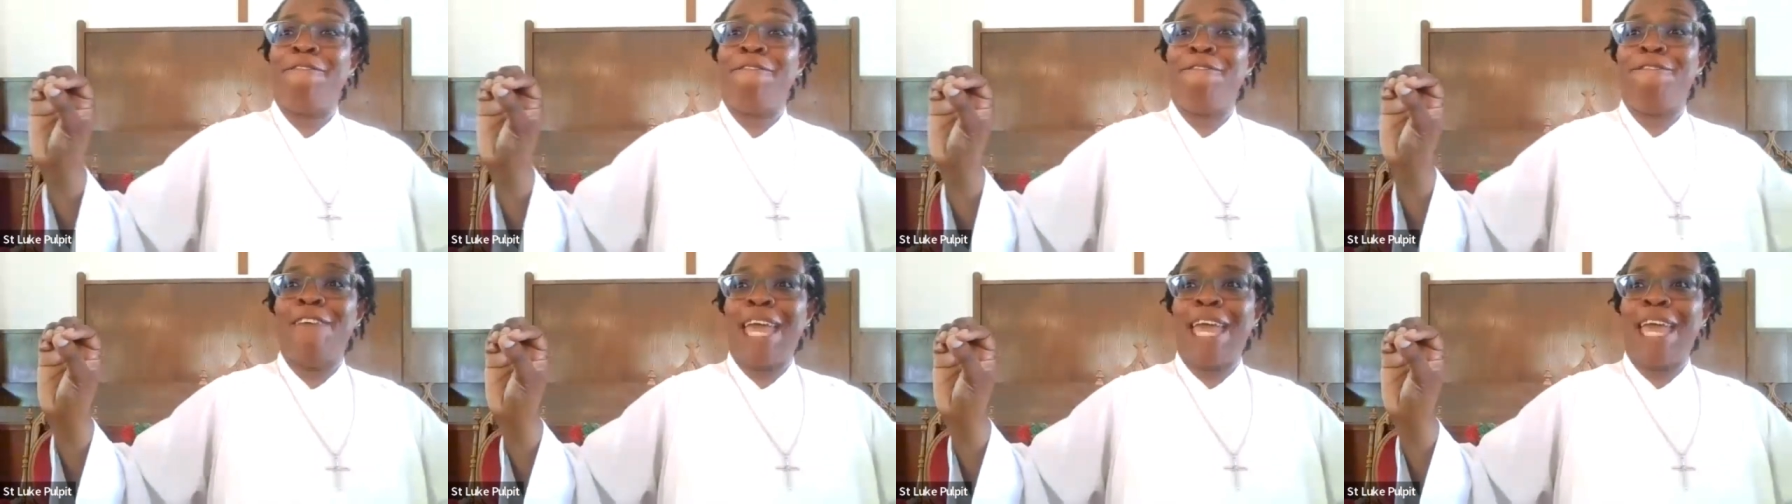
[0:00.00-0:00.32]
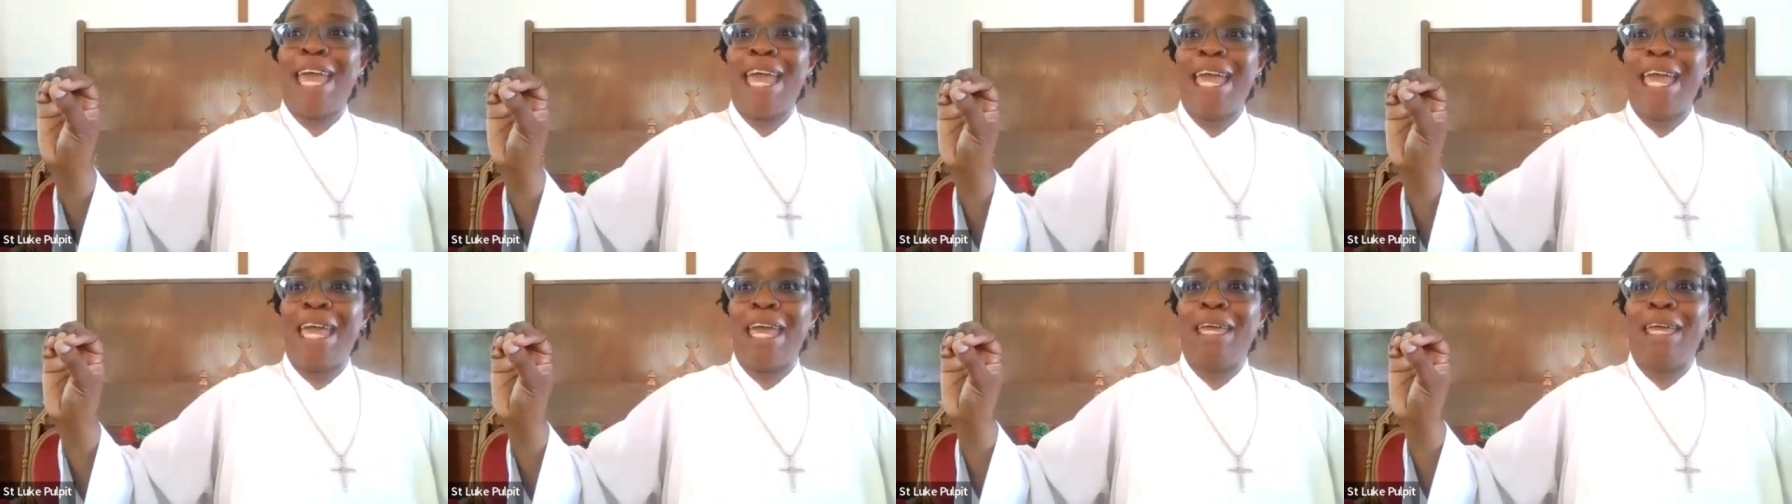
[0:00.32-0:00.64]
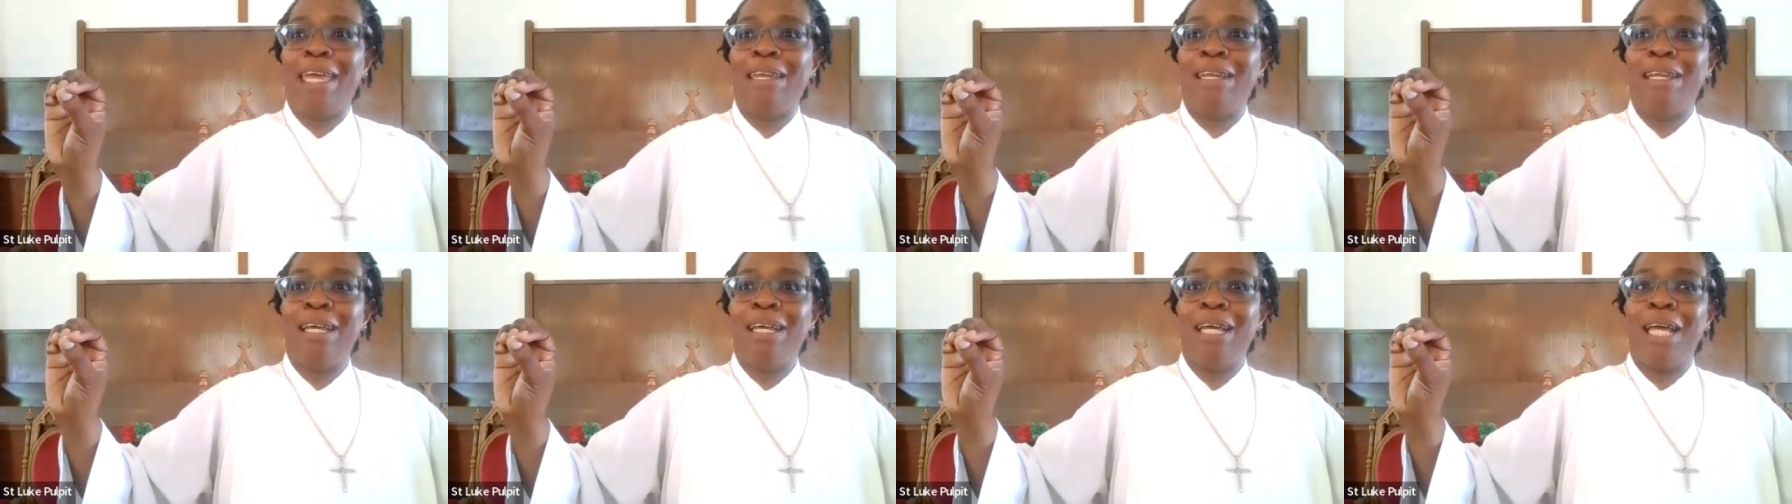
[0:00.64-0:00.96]

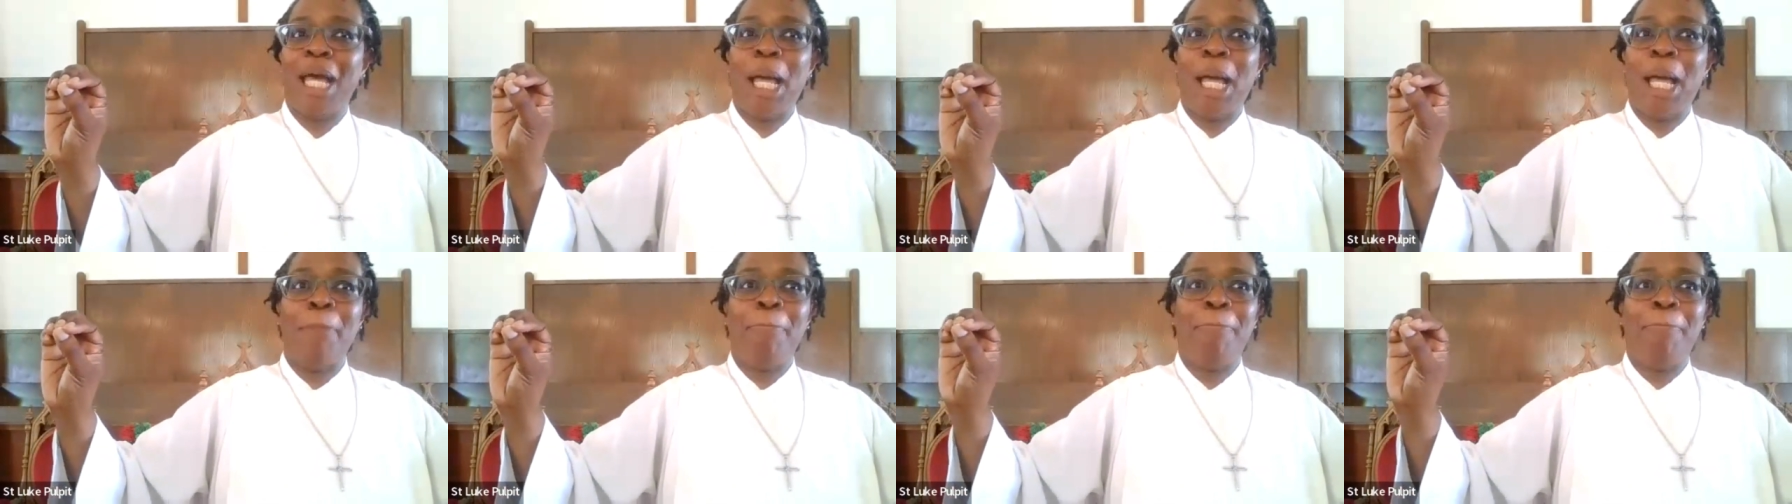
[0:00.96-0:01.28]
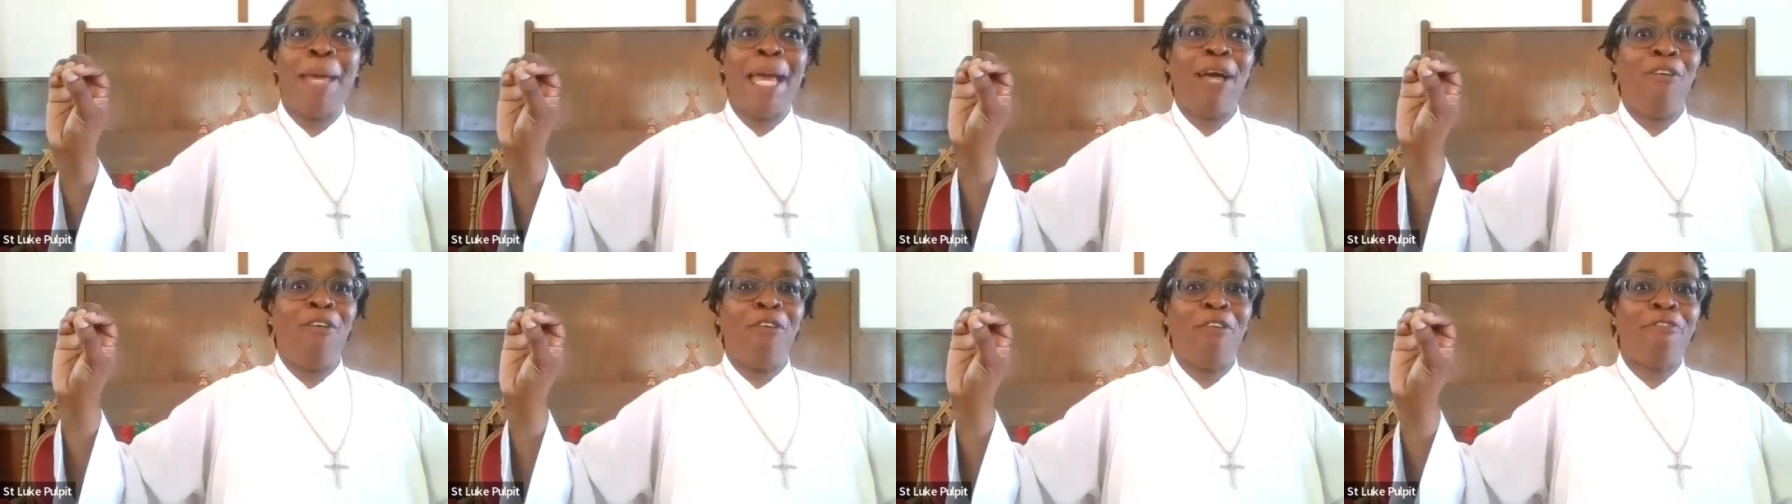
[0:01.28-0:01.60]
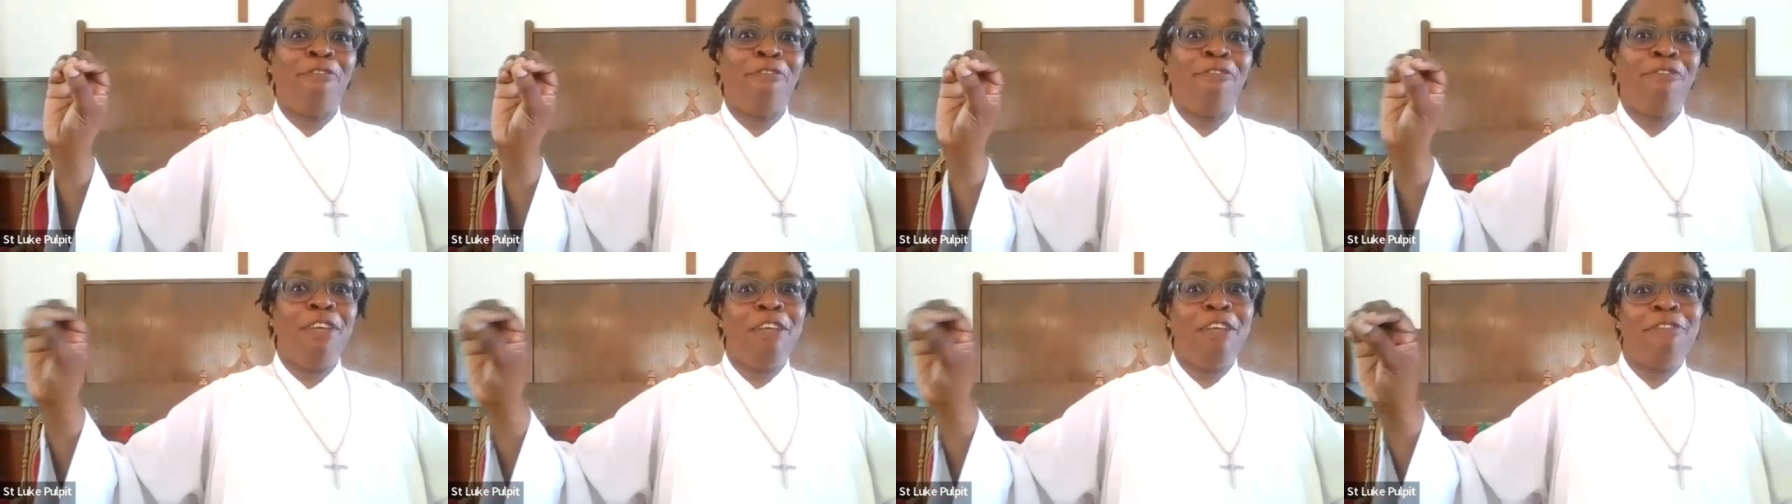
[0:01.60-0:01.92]
fed about
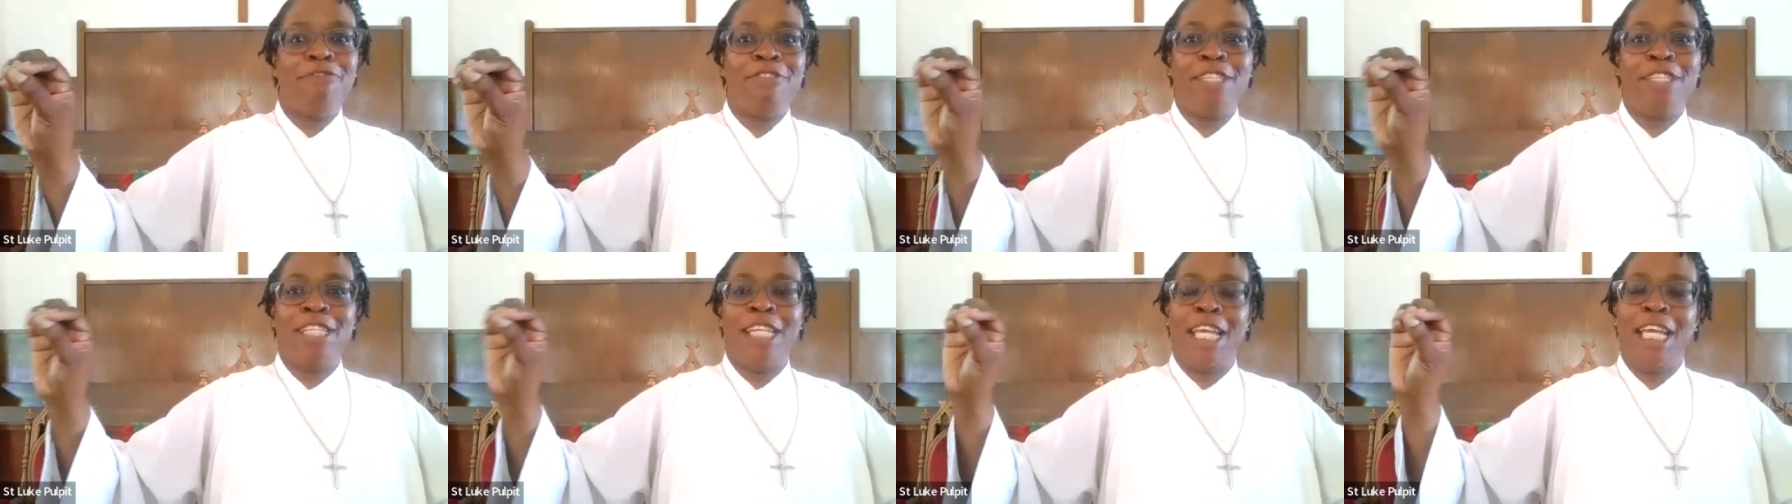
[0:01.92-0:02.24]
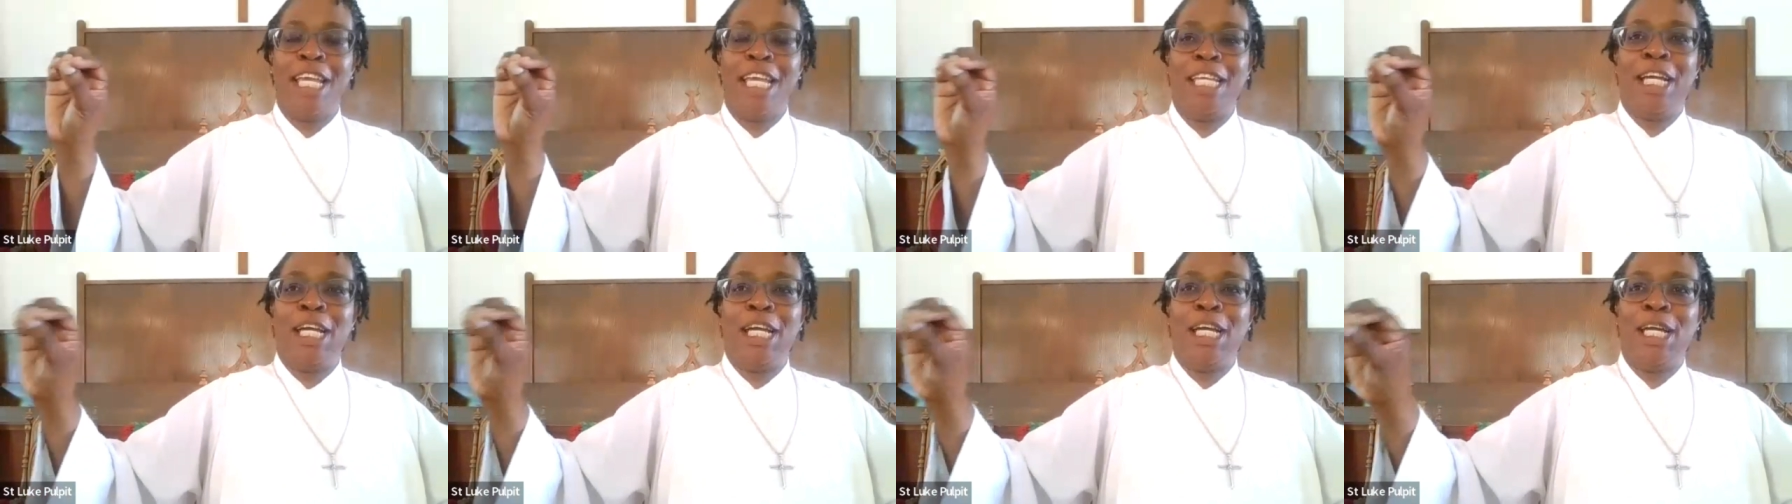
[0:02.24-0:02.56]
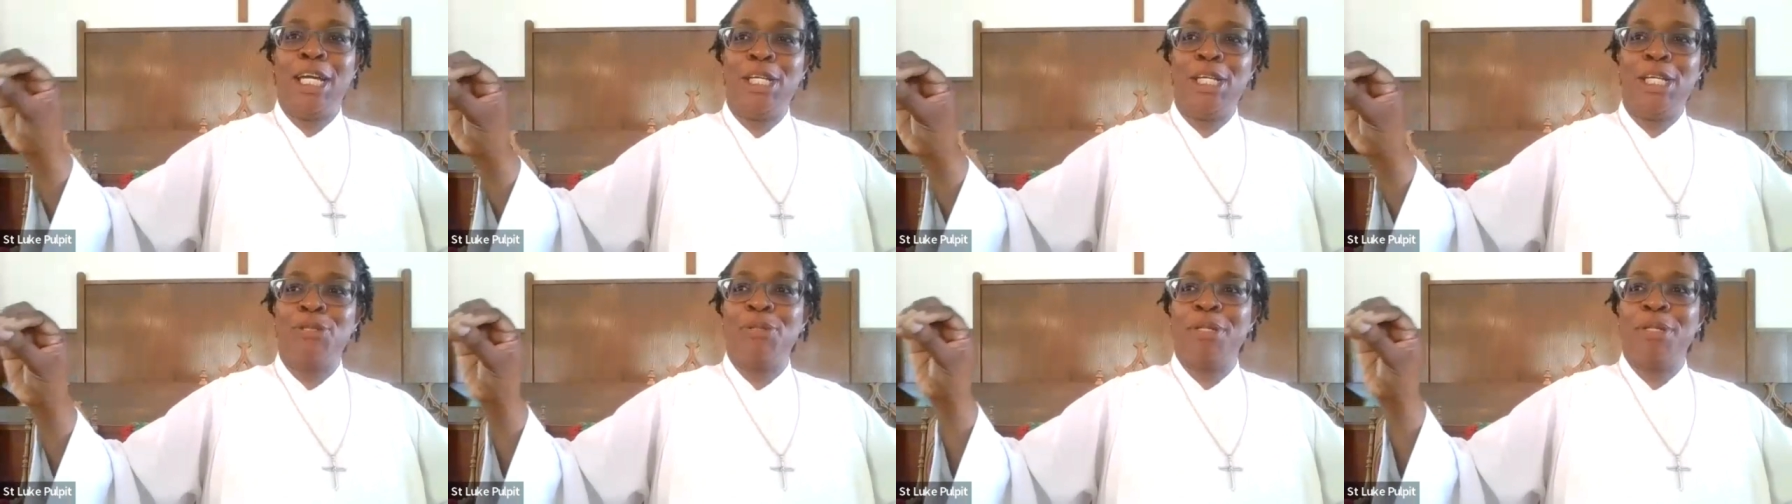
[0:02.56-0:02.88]

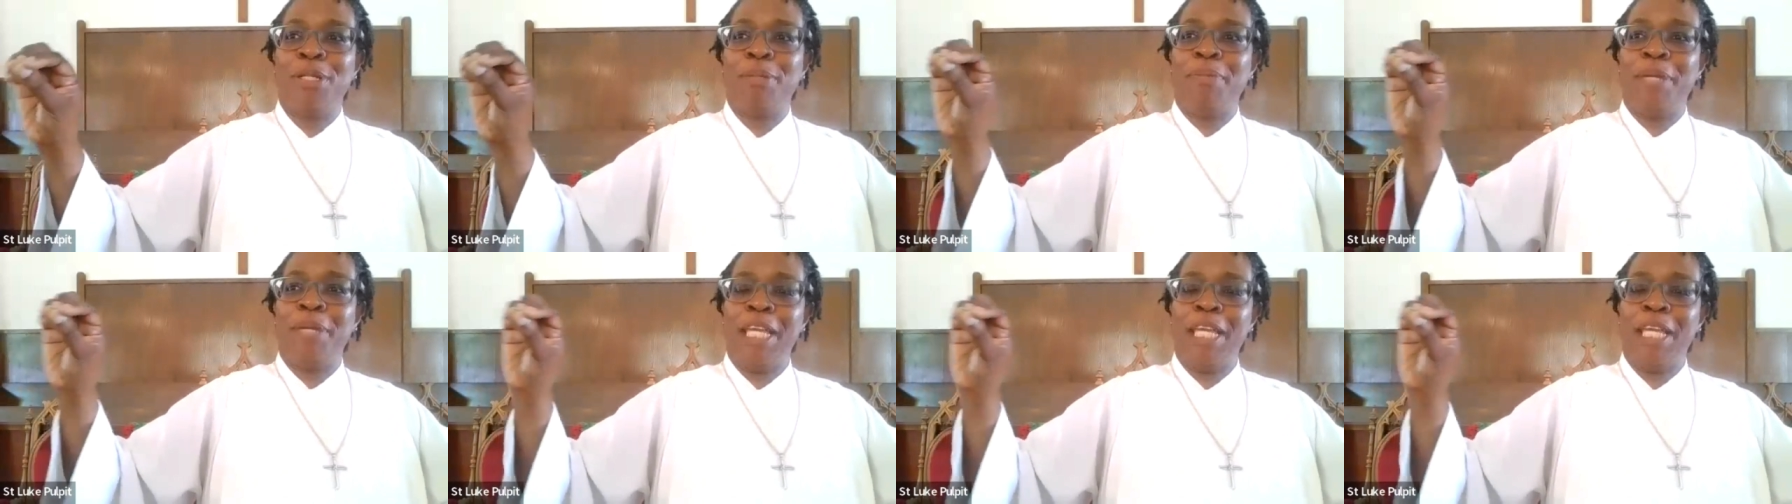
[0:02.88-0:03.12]
1,500